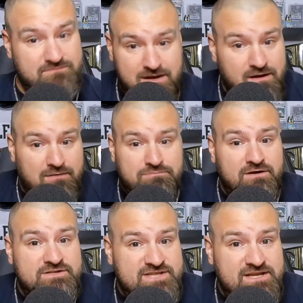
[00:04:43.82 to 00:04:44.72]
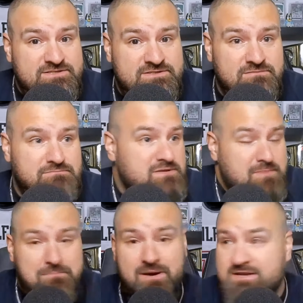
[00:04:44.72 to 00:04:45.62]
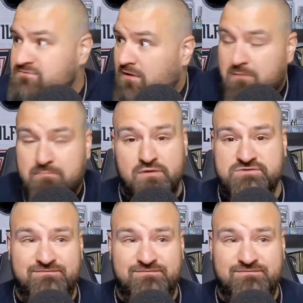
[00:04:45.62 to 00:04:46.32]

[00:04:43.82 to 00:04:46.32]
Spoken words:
I'm 36. Me and my buddies were all approaching